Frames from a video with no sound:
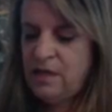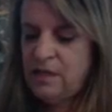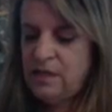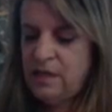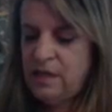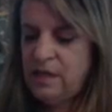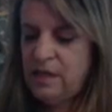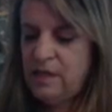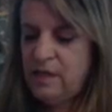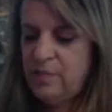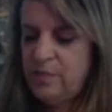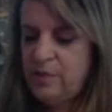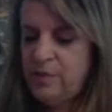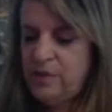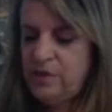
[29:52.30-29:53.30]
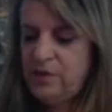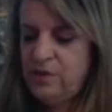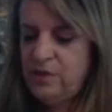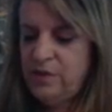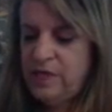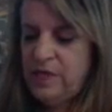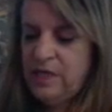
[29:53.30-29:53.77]
And I keep
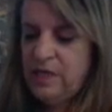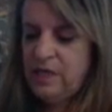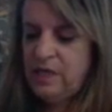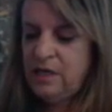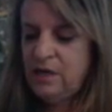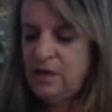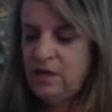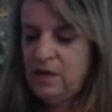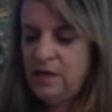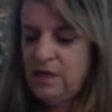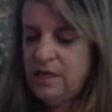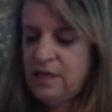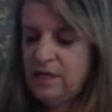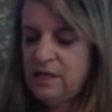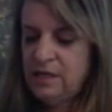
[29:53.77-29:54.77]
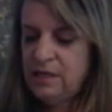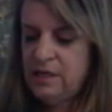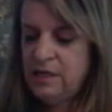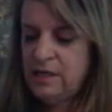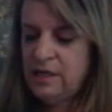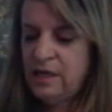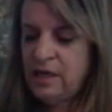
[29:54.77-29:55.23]
gluing on,
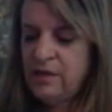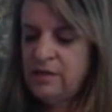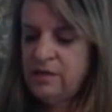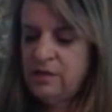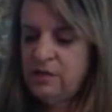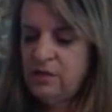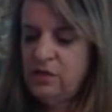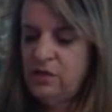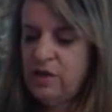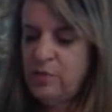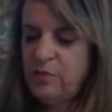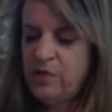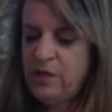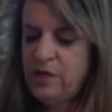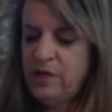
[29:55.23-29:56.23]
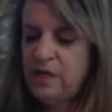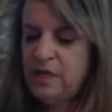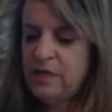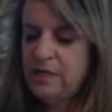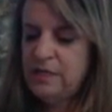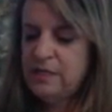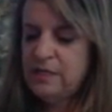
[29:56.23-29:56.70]
and then the glue I put
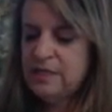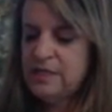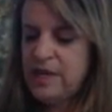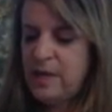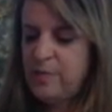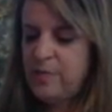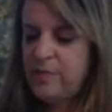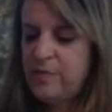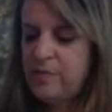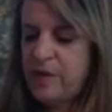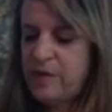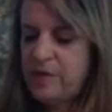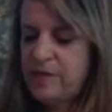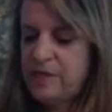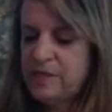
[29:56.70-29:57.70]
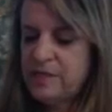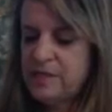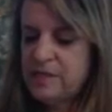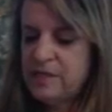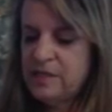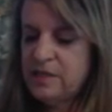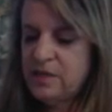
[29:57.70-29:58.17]
on top of my
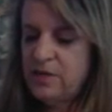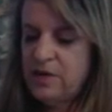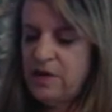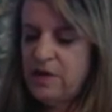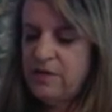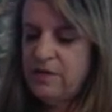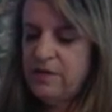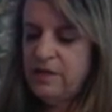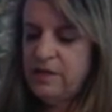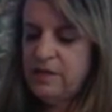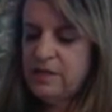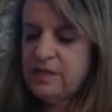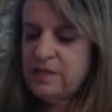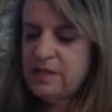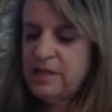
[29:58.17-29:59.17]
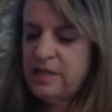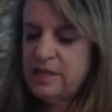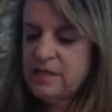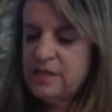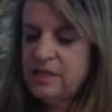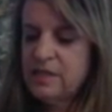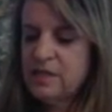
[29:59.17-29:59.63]
pieces so everything
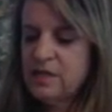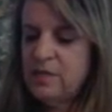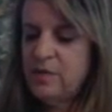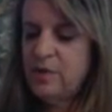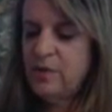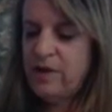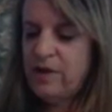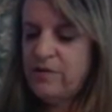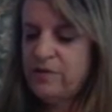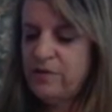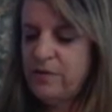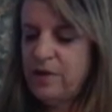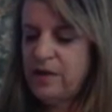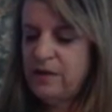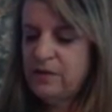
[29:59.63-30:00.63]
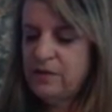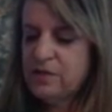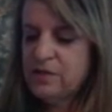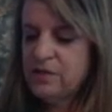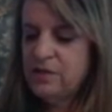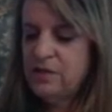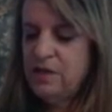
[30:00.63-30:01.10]
sticks. And this is going to be wet for a while,
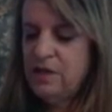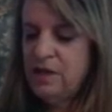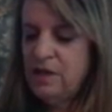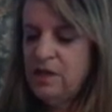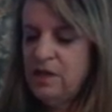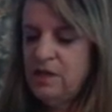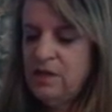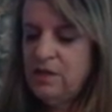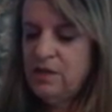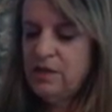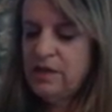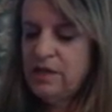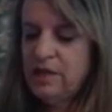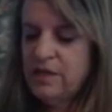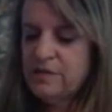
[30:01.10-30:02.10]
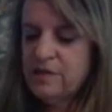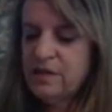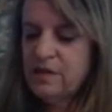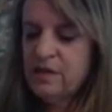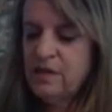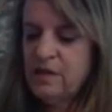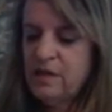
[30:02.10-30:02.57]
so you're going to have
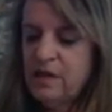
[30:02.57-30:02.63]
to